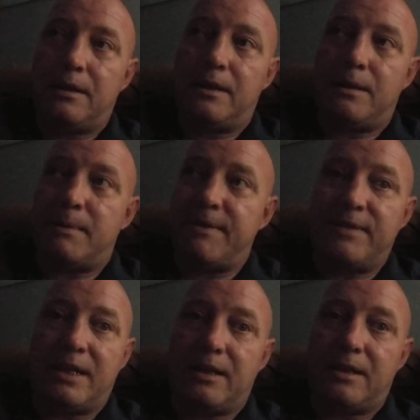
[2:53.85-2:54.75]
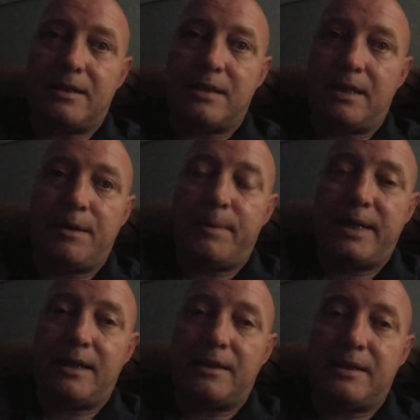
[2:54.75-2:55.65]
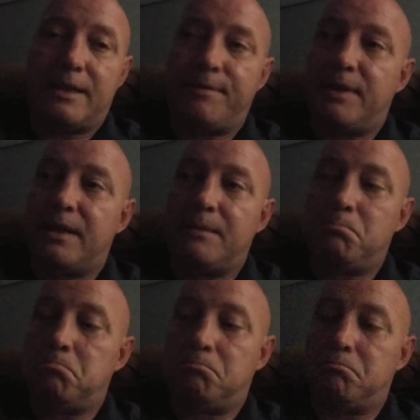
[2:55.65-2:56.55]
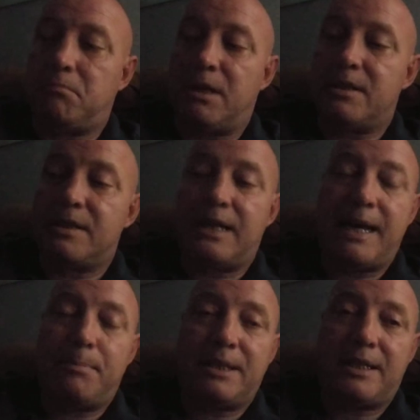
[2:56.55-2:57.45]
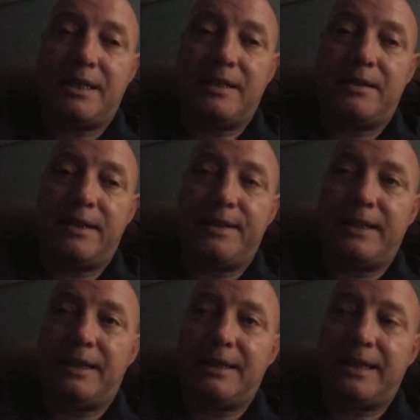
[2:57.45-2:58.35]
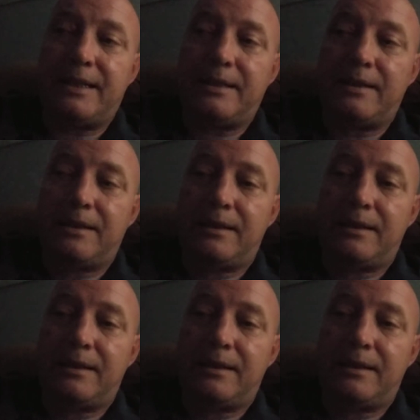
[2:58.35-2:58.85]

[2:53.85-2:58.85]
Um, I've not lost any weight. I've not lost an appetite or anything like that.